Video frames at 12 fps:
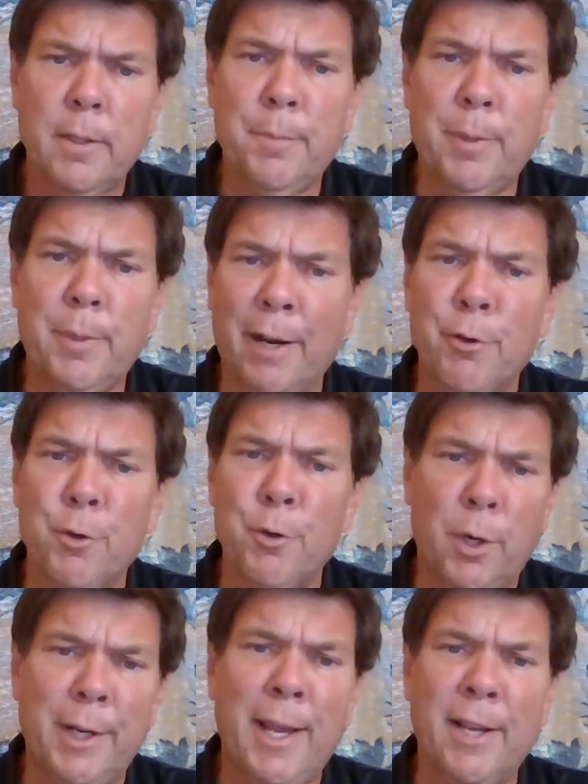but
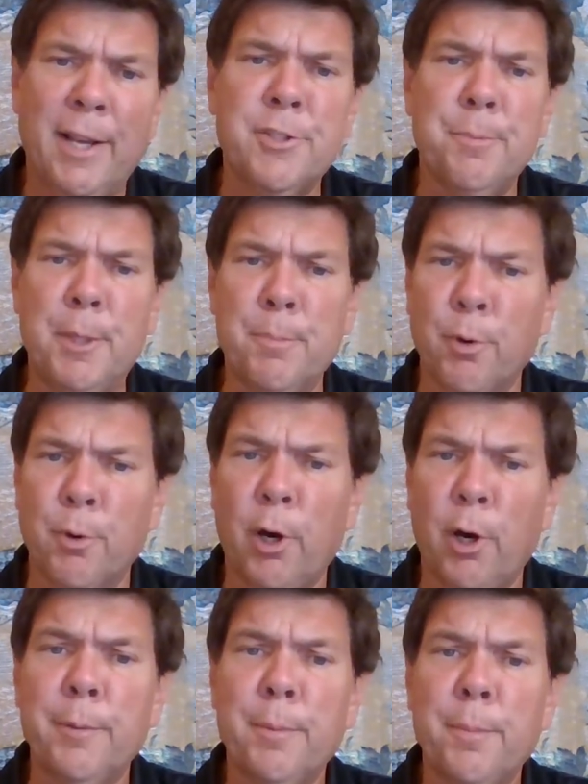everyone has to be
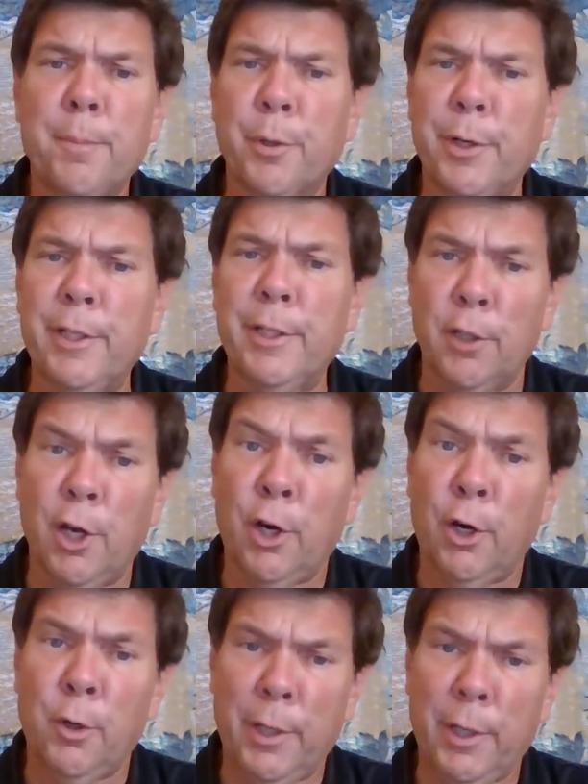brought pretty
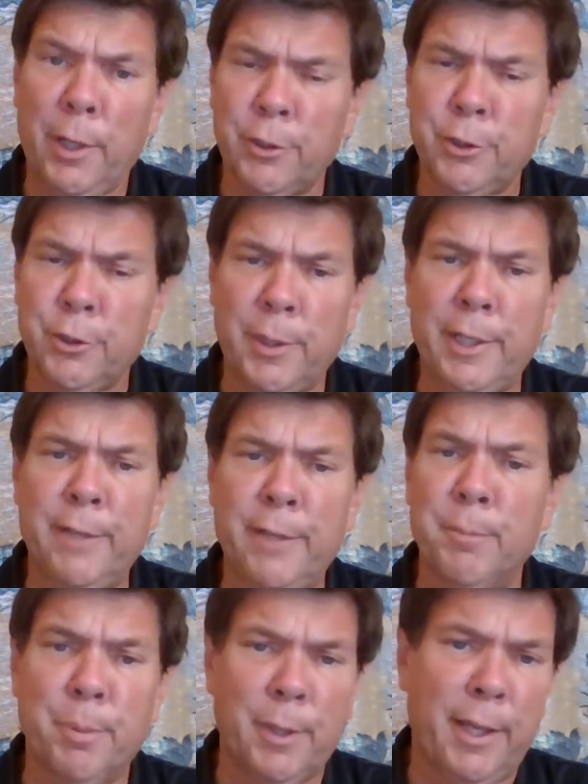low and onto an
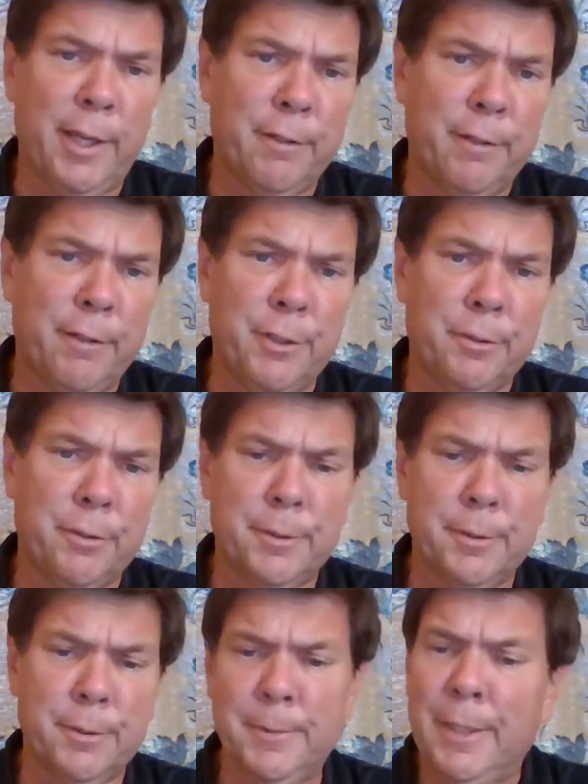even playing field.
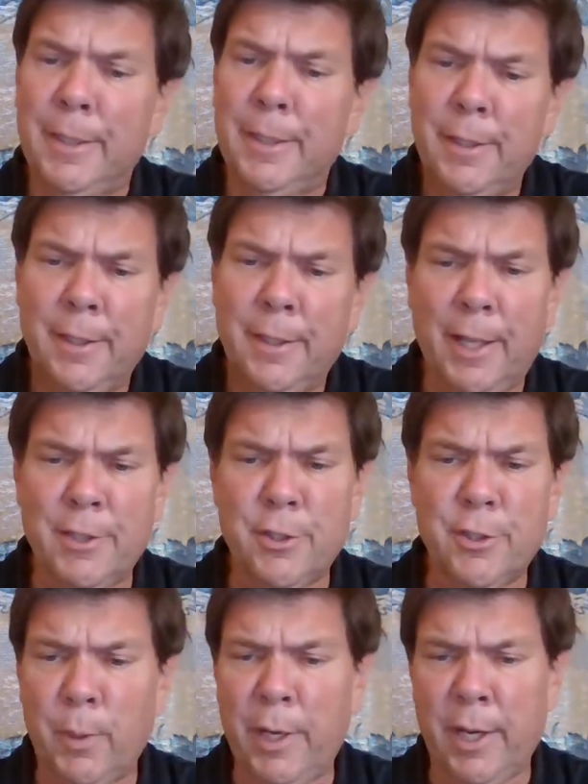That's
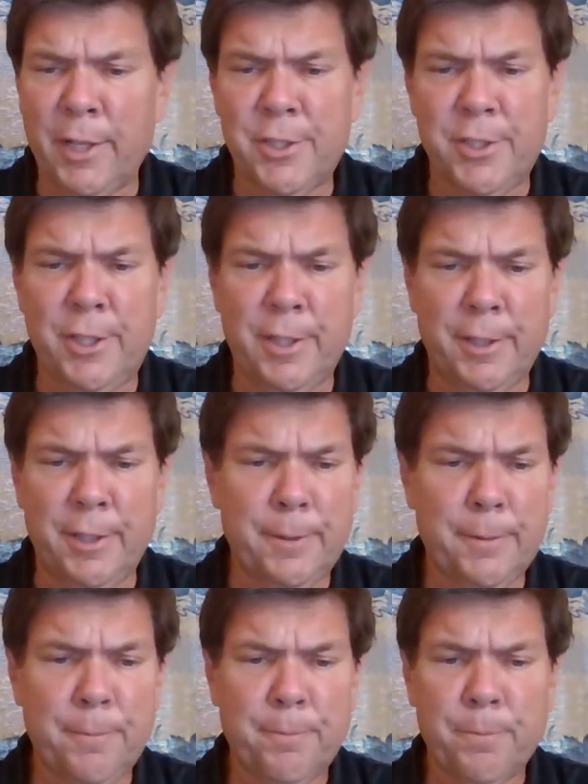the way I see it.
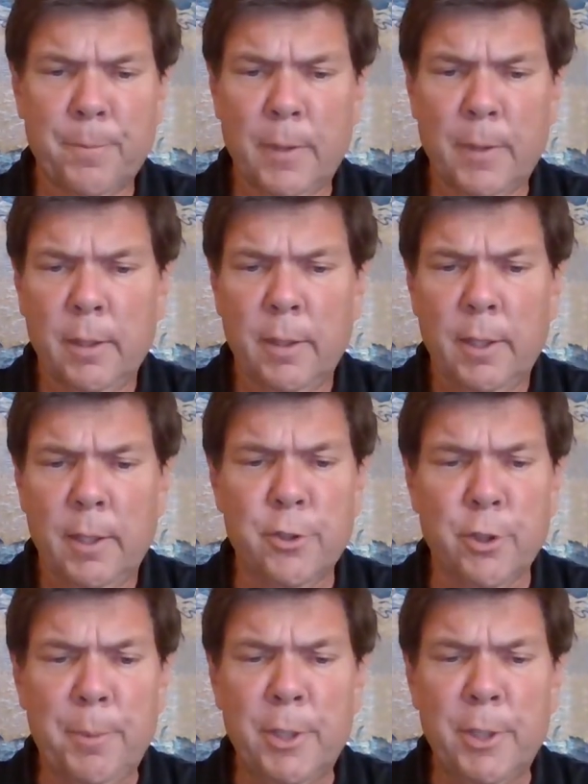And
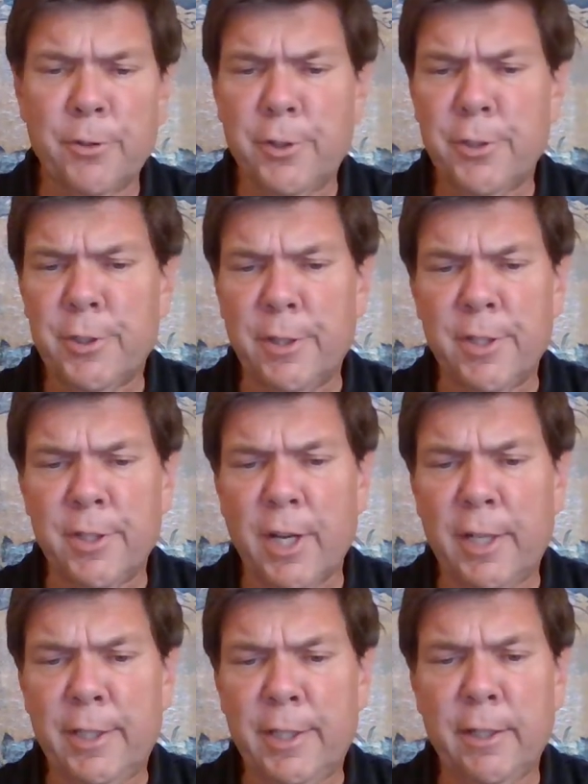so I'm introducing this
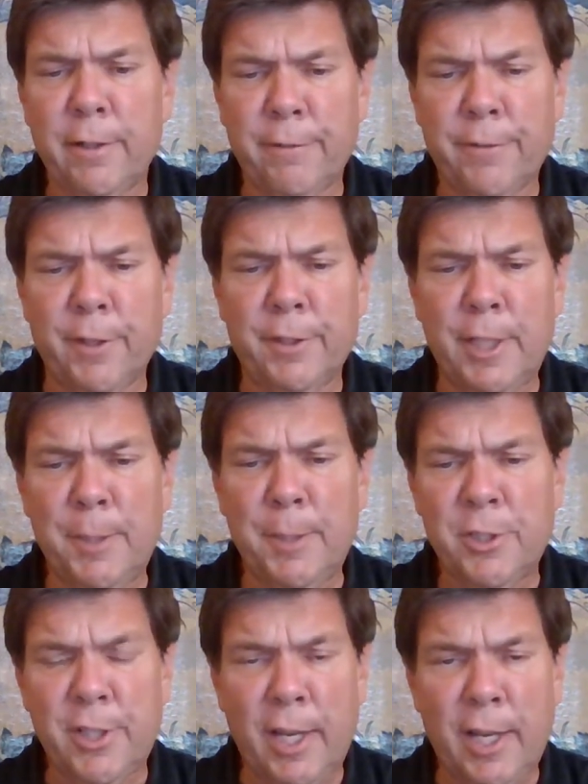idea of the deep
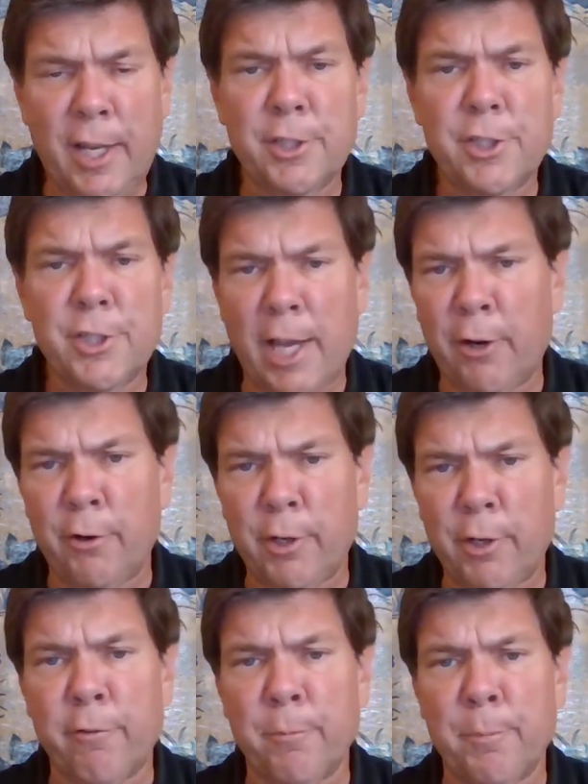state shadow
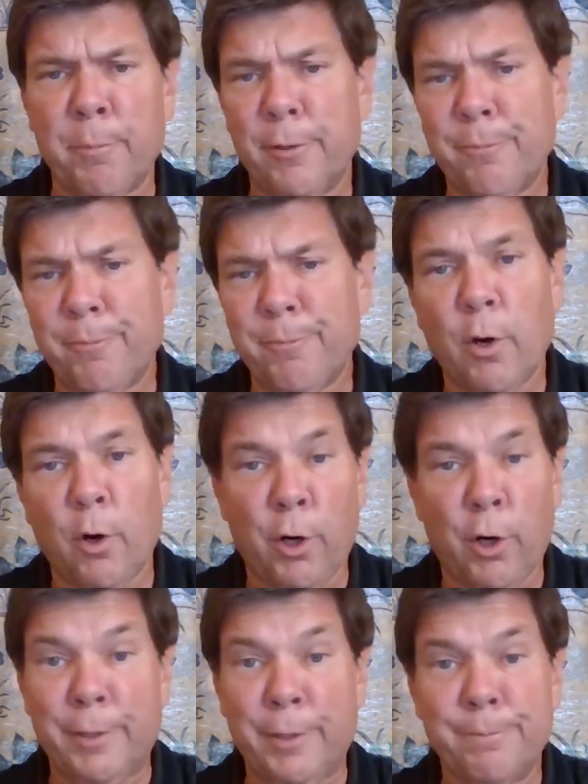government
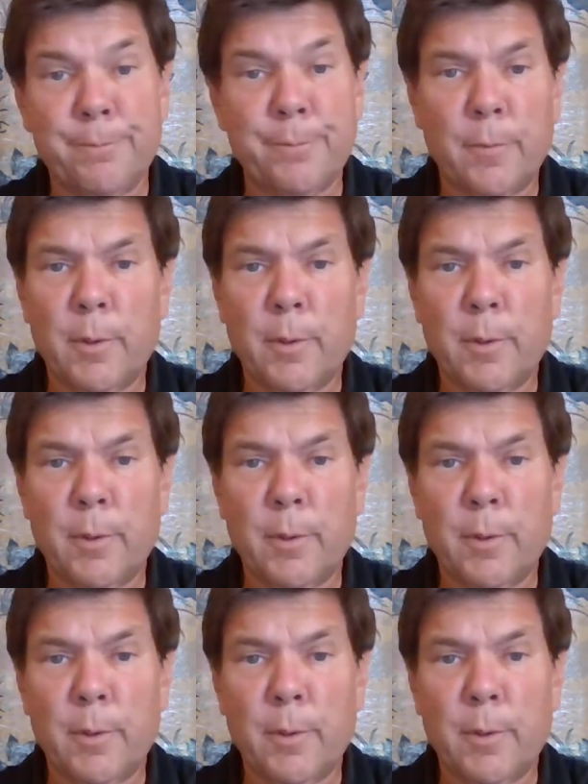on